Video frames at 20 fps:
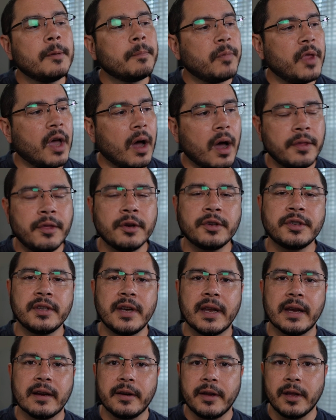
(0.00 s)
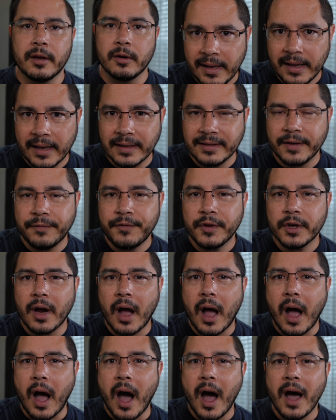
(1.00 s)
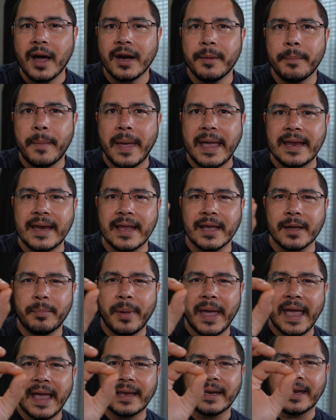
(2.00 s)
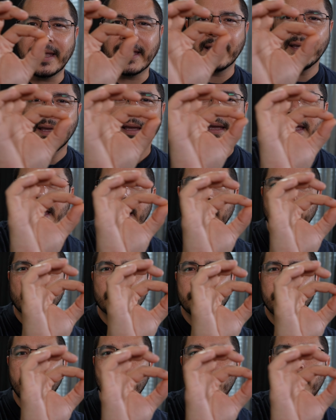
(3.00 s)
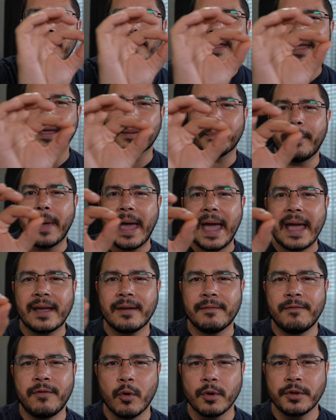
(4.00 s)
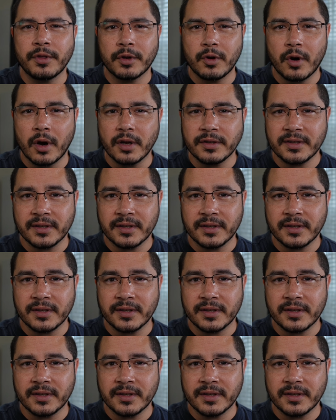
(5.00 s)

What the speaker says: The other scenario is if you're automating panning and you're moving it back and forth across